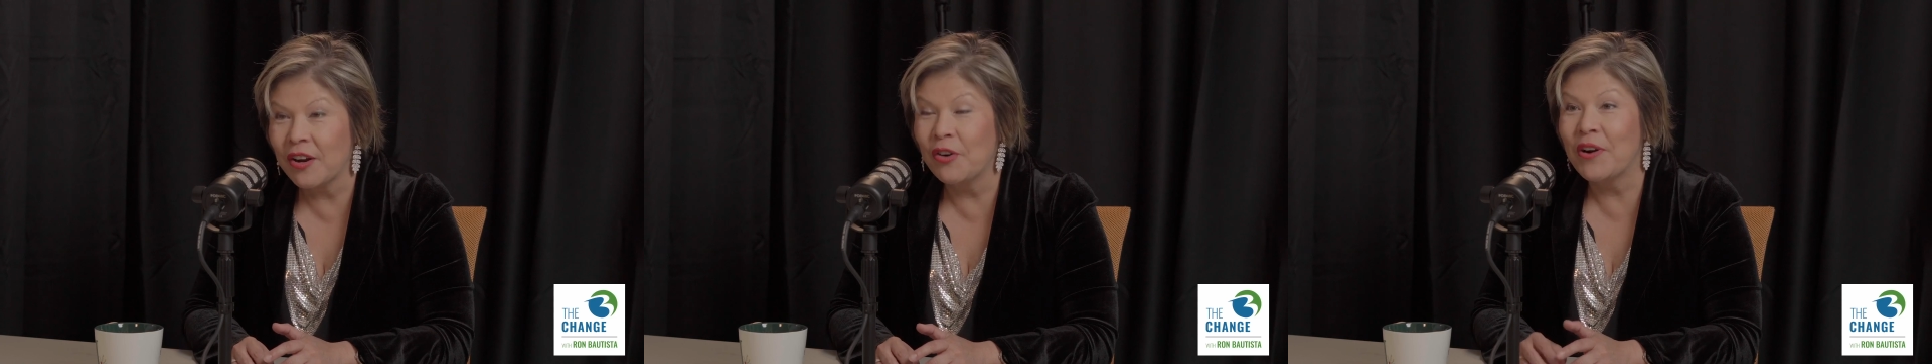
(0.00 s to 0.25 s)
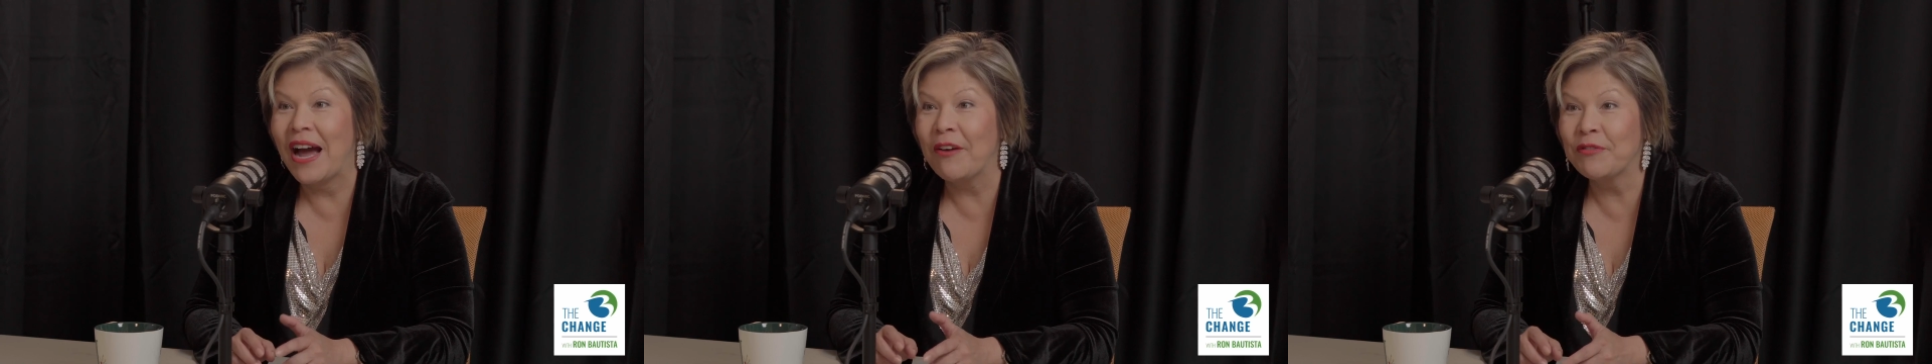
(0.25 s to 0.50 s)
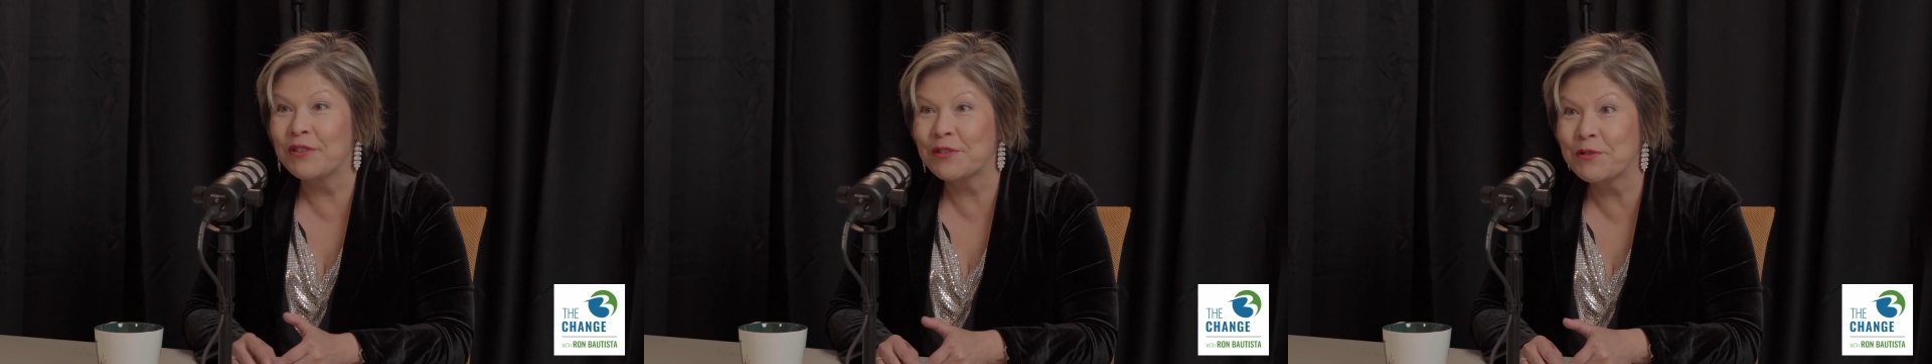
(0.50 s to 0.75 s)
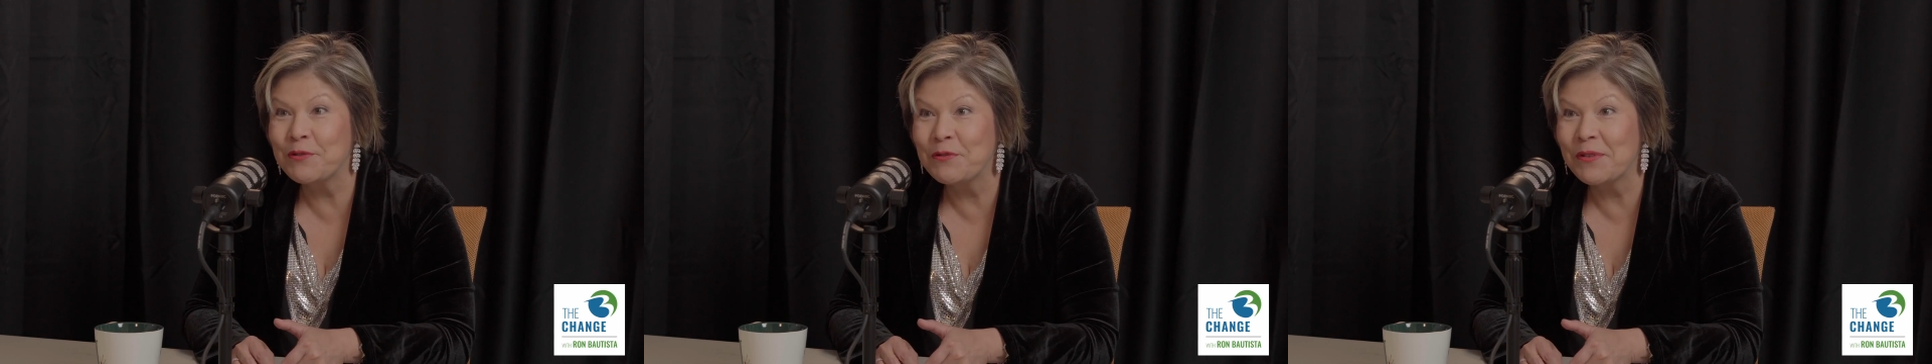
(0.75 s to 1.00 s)
on
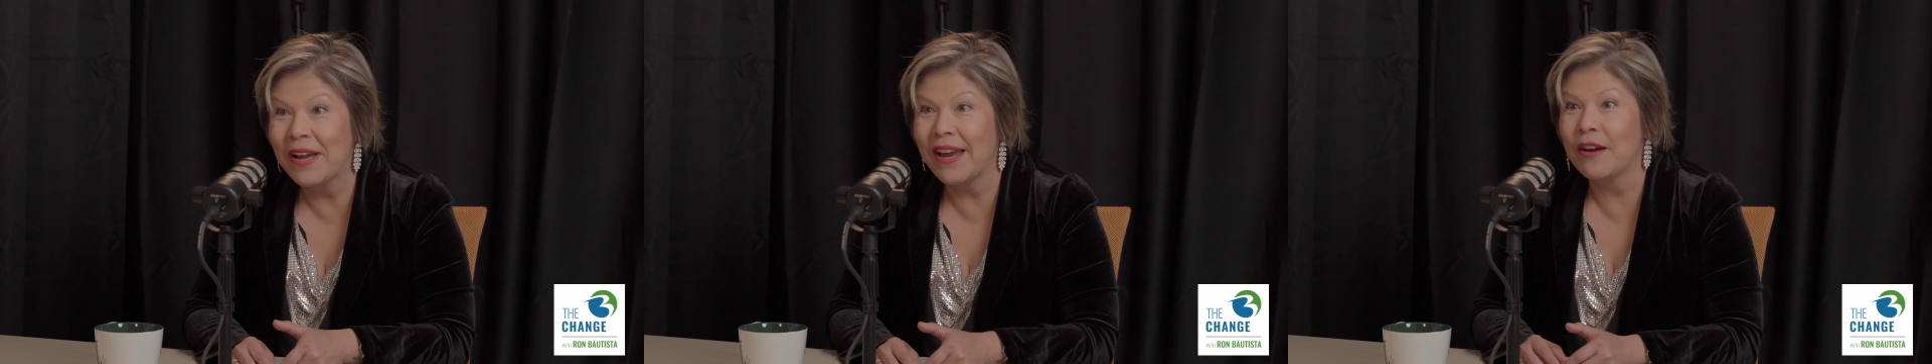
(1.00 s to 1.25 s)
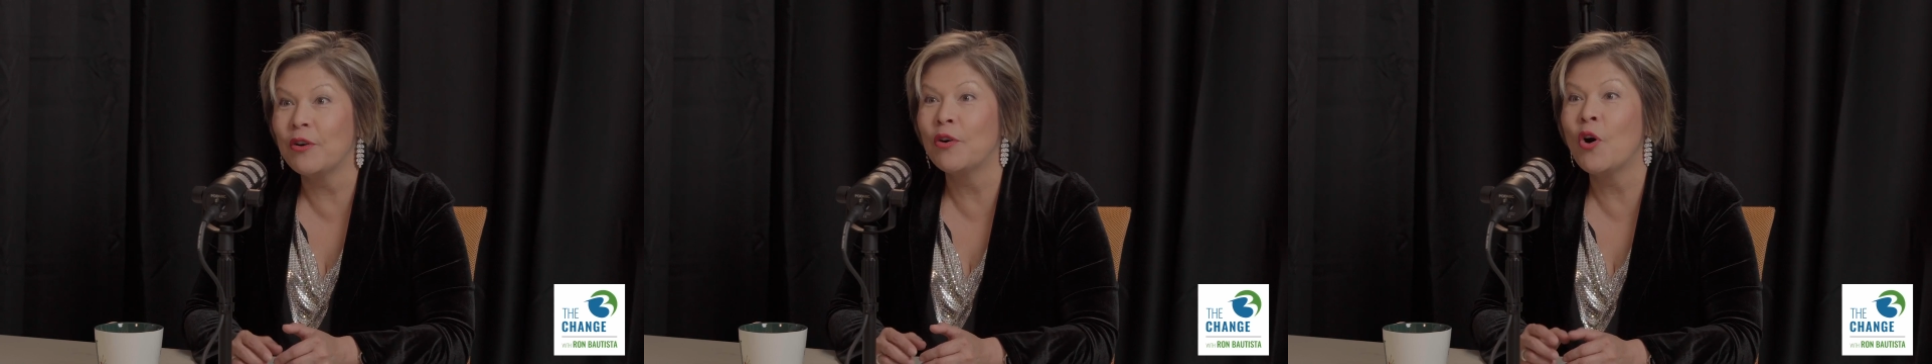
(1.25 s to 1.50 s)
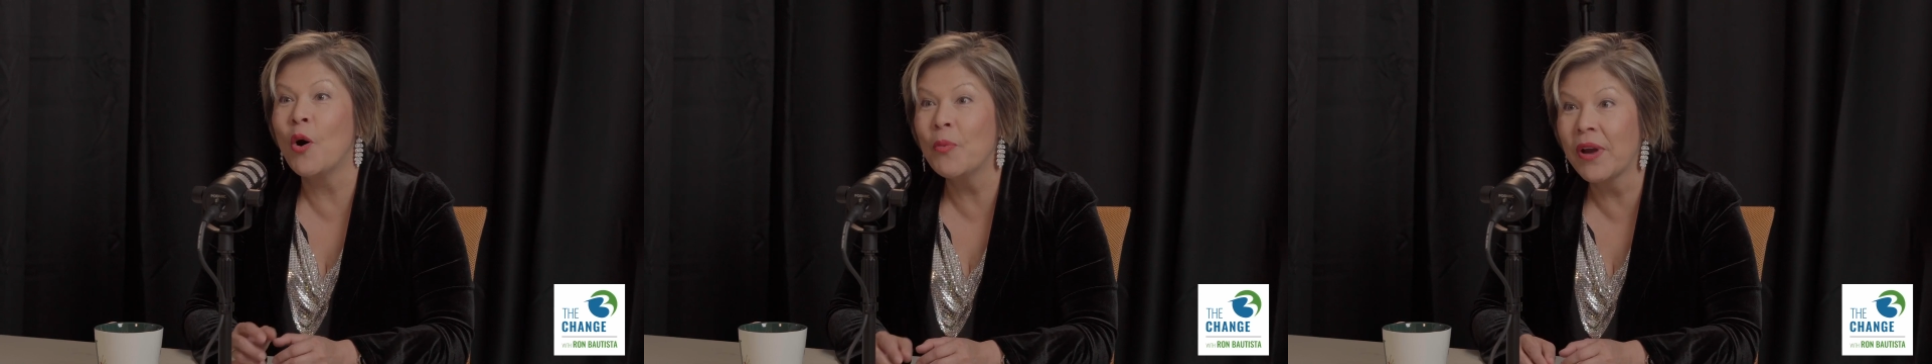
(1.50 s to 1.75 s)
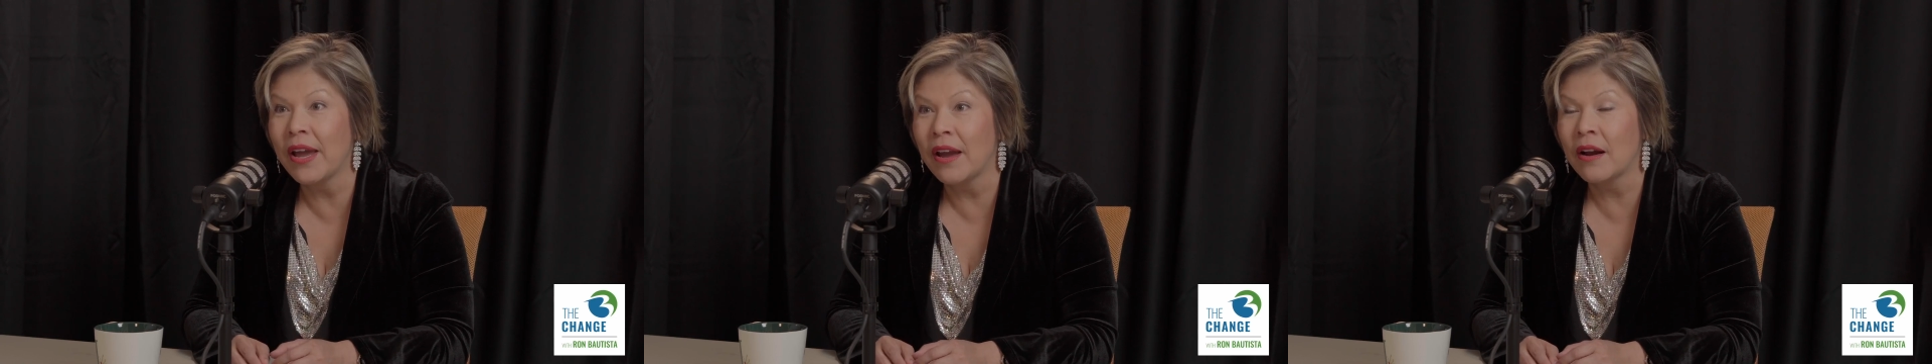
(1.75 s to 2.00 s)
after-school care, on home
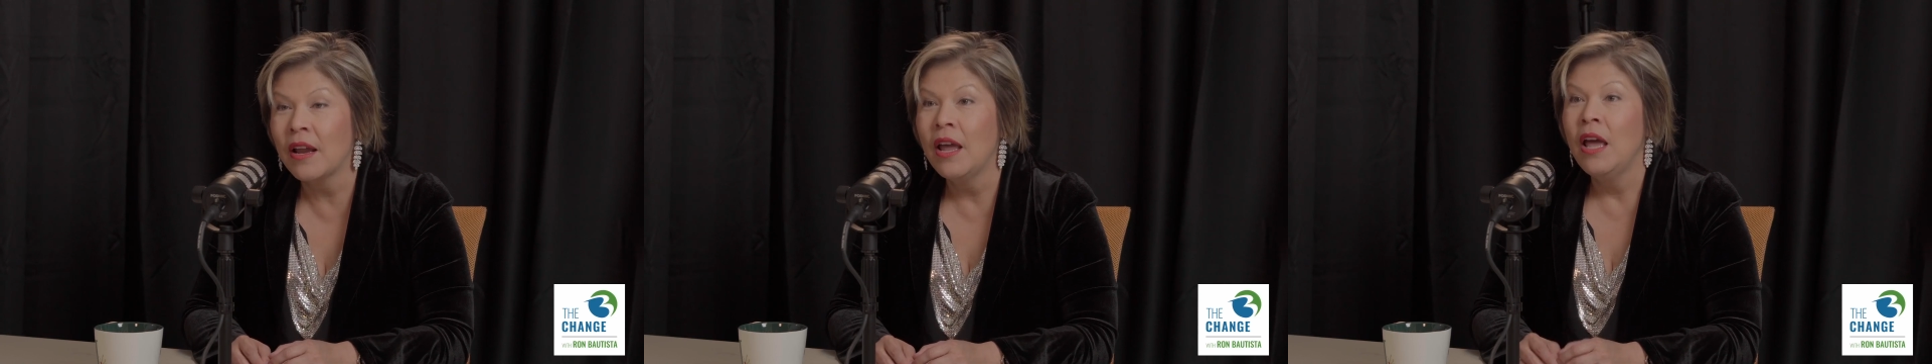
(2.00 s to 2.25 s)
care.